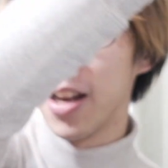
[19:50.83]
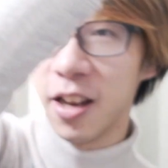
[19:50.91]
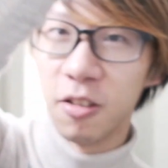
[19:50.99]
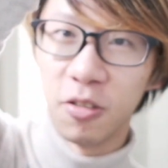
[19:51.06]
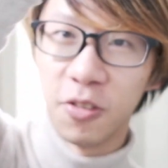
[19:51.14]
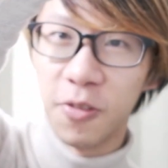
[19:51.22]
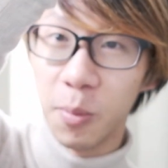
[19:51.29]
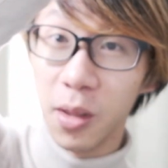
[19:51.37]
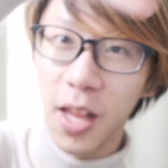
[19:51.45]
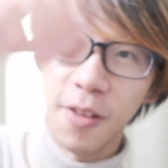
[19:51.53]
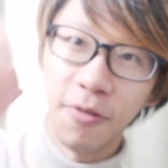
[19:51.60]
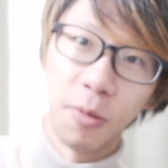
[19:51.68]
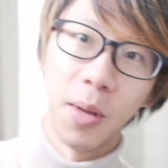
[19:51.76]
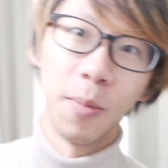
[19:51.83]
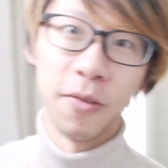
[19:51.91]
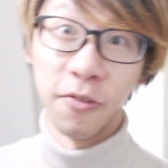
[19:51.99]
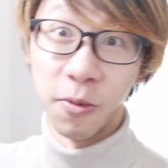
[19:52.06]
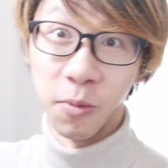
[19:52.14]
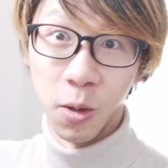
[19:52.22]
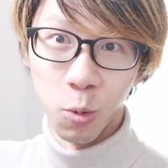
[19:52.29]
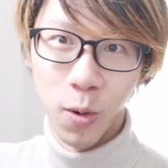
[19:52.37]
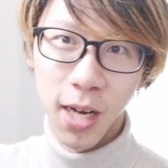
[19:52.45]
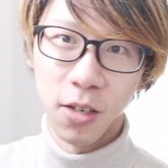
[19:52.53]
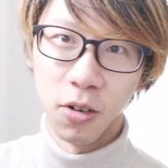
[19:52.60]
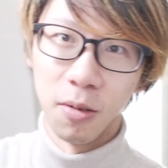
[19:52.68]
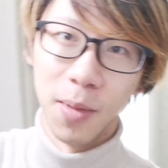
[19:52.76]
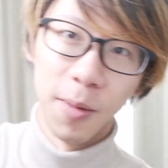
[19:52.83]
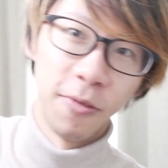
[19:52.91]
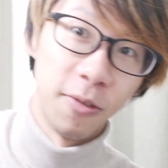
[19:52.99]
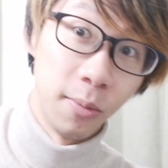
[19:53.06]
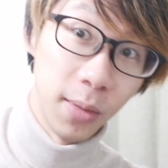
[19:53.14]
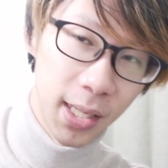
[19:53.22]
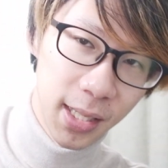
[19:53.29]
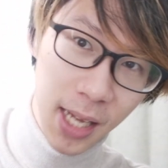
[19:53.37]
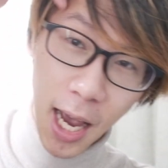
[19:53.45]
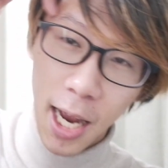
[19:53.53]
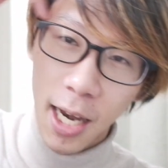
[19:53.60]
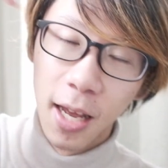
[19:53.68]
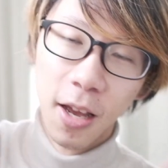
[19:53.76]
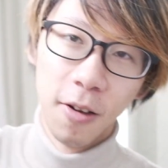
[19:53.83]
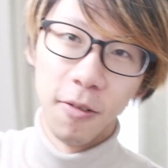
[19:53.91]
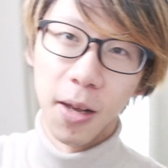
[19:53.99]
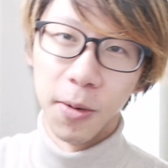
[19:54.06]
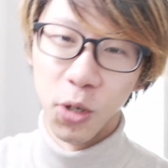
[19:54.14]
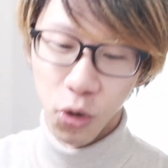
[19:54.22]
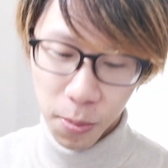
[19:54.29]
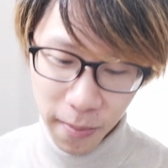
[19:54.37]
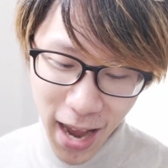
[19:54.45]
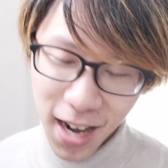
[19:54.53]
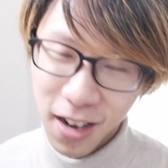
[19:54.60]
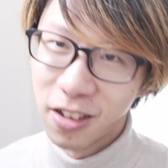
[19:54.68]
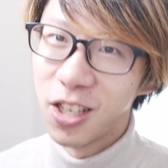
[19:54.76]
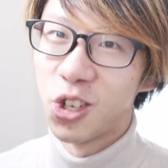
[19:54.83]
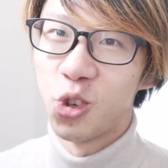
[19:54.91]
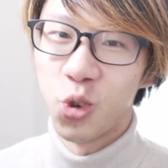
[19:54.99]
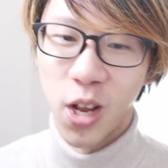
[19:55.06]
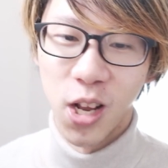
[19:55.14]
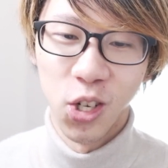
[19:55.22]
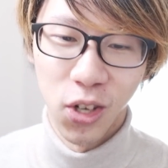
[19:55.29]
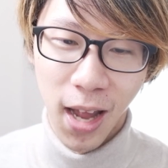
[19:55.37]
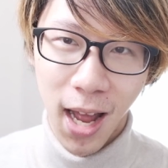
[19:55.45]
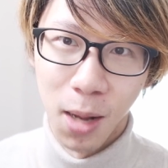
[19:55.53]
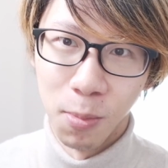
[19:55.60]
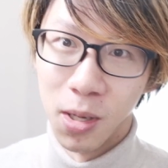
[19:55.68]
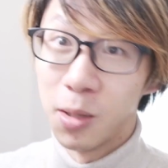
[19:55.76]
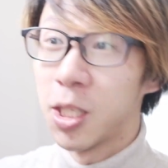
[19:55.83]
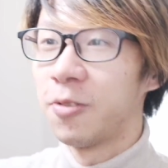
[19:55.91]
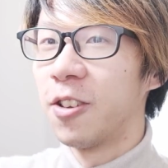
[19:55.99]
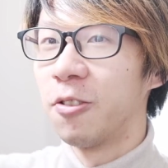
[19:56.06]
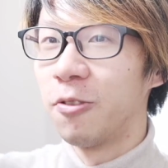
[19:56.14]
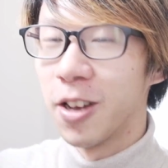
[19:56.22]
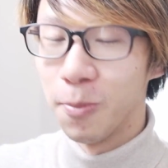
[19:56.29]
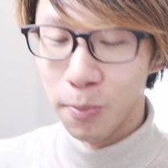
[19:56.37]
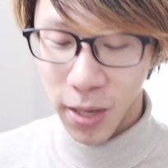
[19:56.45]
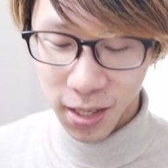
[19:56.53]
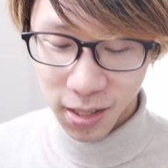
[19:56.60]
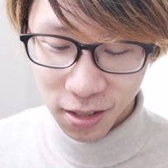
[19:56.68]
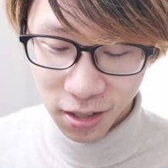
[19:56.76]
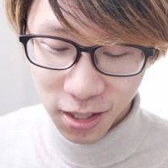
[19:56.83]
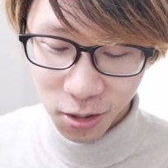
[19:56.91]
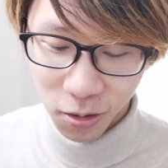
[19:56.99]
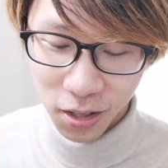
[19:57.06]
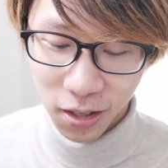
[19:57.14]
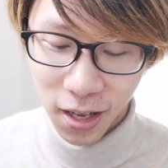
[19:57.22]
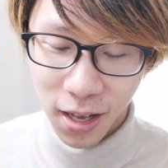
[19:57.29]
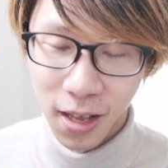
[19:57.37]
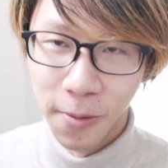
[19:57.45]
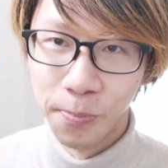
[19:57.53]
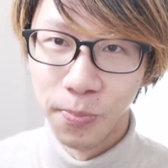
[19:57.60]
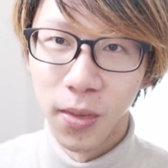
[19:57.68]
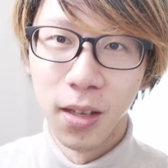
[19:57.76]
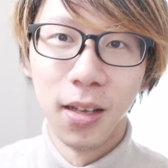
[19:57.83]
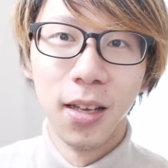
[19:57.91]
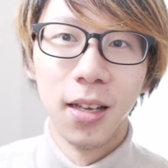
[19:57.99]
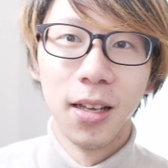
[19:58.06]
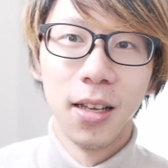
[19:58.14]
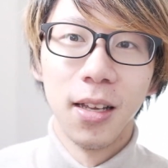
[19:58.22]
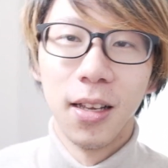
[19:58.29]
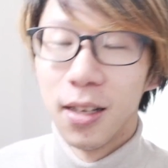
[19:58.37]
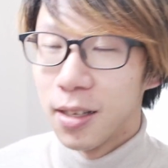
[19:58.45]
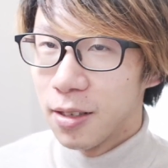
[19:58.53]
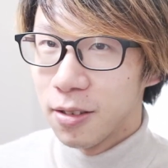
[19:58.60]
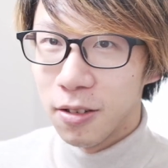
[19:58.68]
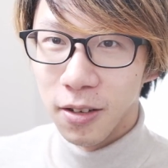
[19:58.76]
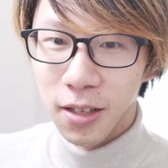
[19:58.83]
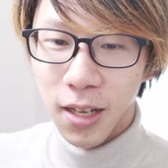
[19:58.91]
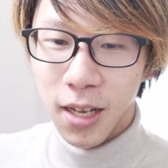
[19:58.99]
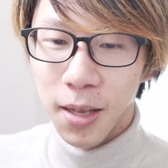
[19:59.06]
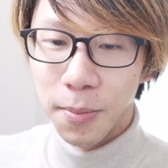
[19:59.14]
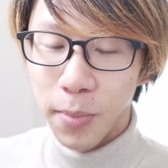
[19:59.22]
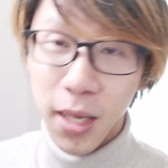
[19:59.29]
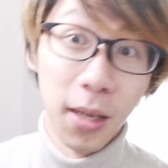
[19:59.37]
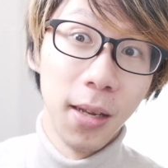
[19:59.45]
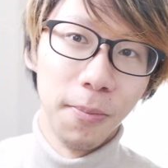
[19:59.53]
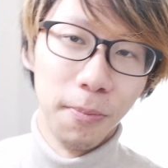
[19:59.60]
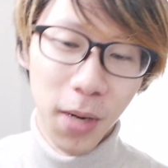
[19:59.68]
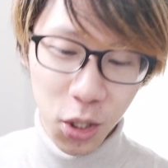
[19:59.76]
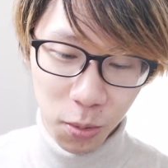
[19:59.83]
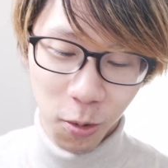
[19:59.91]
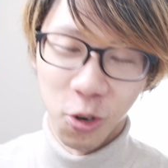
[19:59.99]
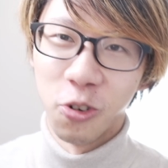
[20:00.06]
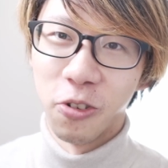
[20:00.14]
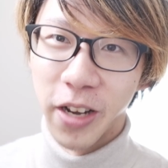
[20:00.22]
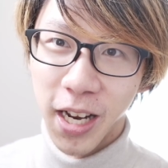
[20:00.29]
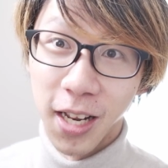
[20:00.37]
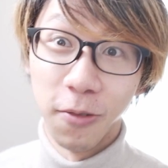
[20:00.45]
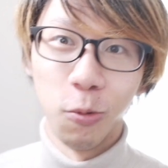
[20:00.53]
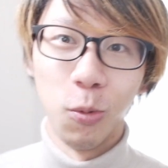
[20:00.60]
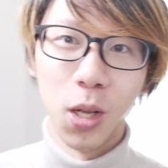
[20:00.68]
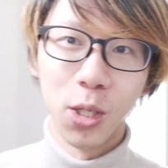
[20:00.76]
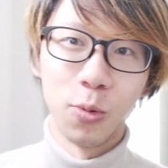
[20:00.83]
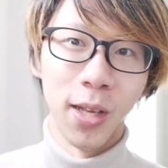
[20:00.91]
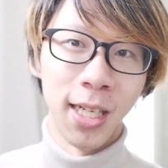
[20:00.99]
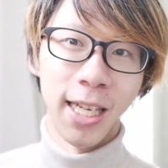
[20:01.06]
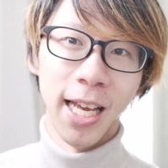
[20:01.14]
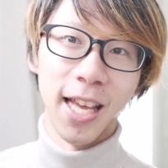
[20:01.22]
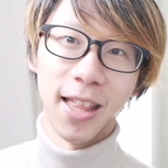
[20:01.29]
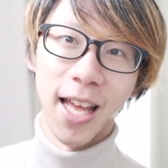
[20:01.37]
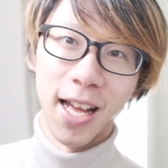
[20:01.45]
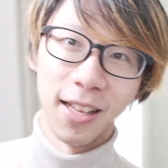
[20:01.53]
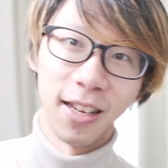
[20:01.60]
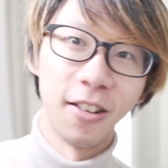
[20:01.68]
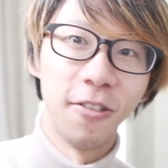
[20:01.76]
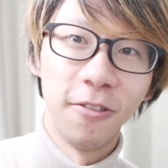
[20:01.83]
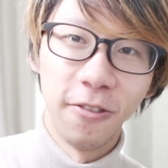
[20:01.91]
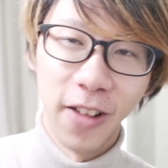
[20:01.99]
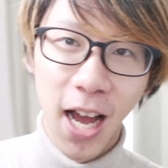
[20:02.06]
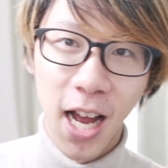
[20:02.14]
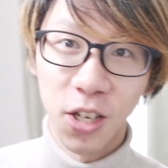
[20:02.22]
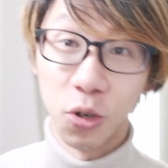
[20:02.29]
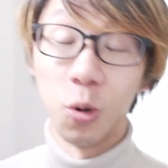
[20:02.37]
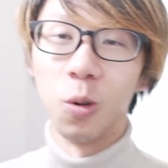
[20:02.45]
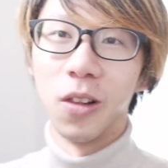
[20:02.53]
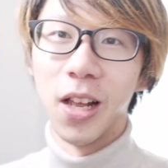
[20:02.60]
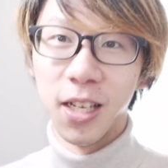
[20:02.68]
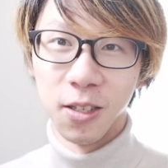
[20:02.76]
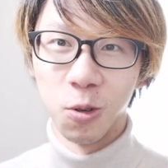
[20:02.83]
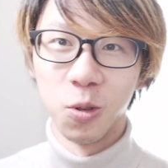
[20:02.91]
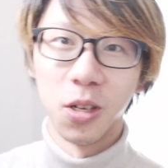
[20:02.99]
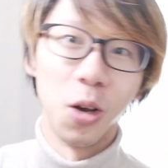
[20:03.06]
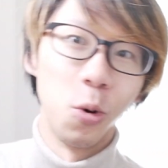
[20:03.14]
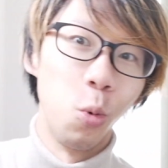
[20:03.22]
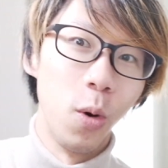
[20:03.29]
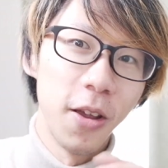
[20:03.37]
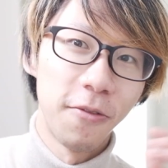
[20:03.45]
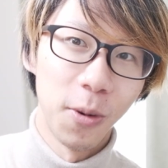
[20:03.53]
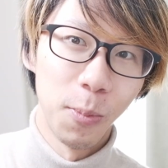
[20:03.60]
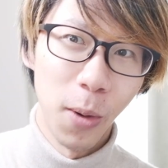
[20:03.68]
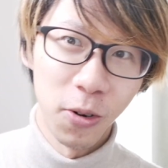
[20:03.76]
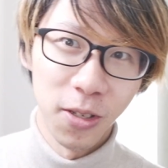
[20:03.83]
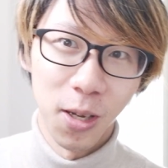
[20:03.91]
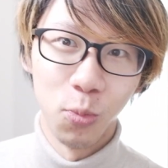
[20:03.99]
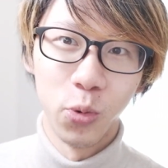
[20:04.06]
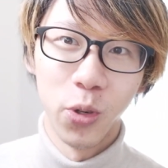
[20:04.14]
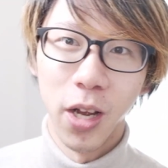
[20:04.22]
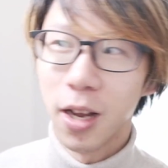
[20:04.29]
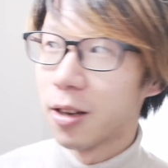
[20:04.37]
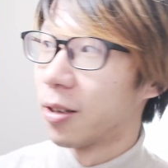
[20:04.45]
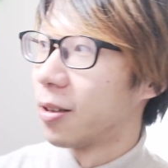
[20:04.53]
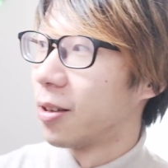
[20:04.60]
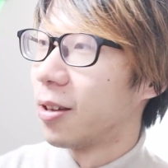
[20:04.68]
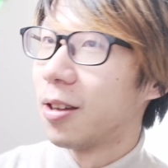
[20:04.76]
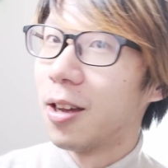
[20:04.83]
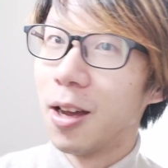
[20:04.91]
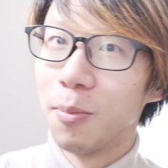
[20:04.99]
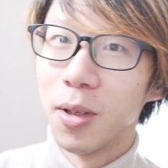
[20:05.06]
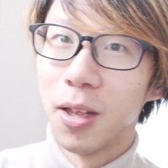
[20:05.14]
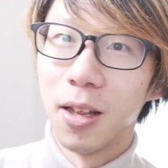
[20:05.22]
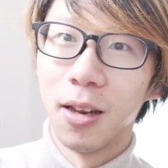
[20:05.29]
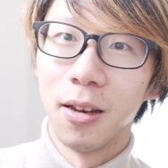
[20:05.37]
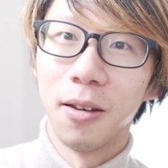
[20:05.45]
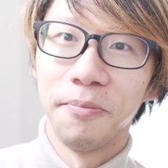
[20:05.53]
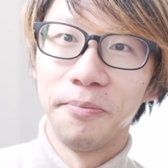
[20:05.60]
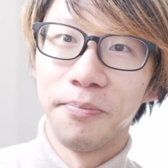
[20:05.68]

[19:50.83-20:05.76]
angles from the left, or maybe from the right, or maybe from the side, we can dramatically change that atmosphere. We can basically sort of like sort of like be much creative once we take that, you know, flash or light source away from our subject. I mean,